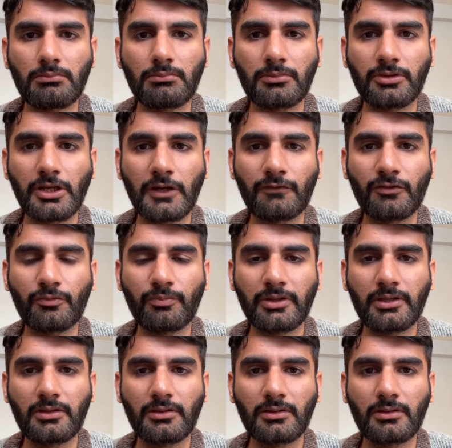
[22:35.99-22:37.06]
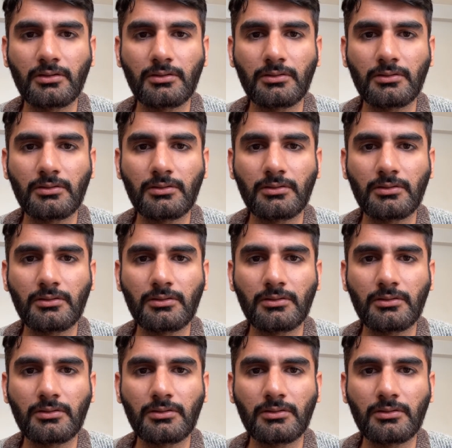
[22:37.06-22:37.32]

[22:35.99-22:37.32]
that would be